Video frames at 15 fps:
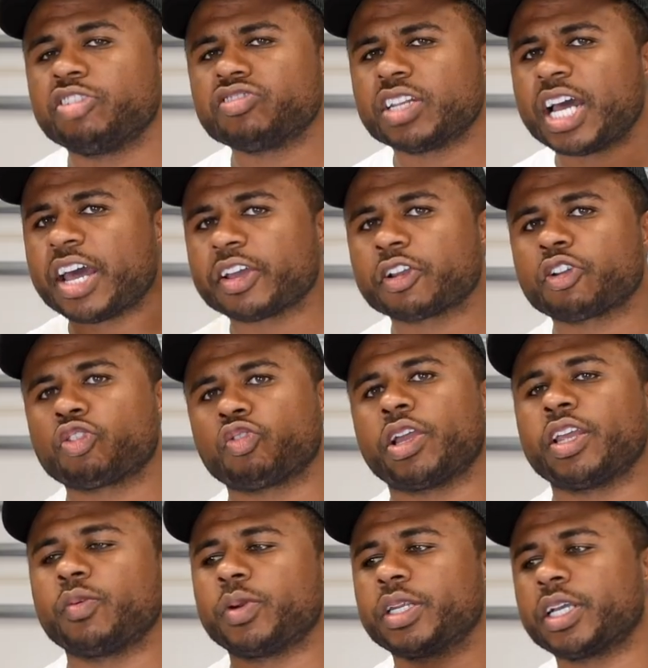There's a lot of
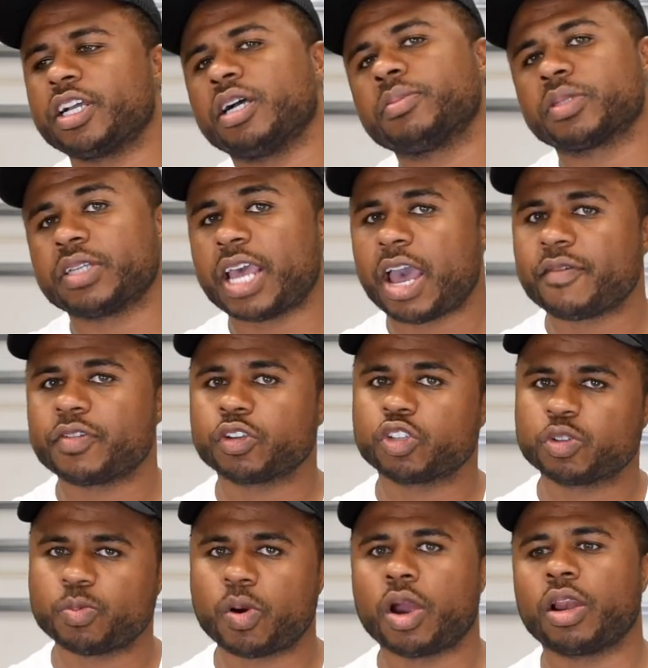great when it comes to having a
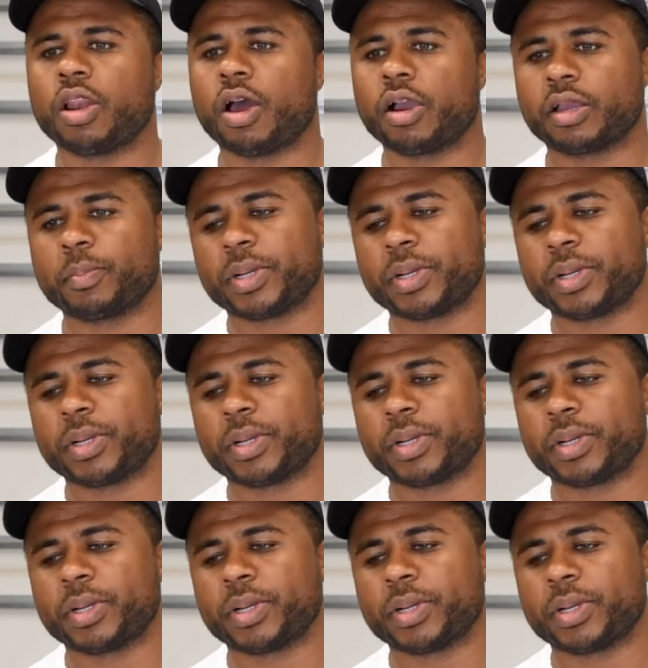smart lock,